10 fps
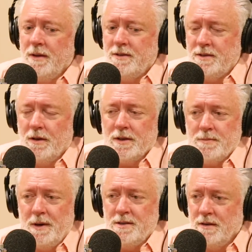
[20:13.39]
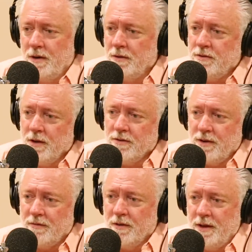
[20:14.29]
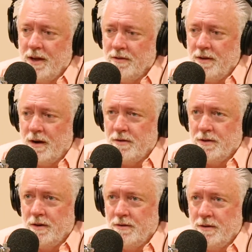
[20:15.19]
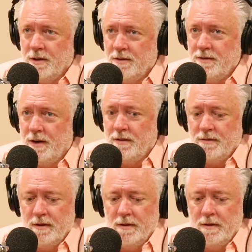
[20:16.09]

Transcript: It's still expensive. It was still several $1,000s to go do this stuff.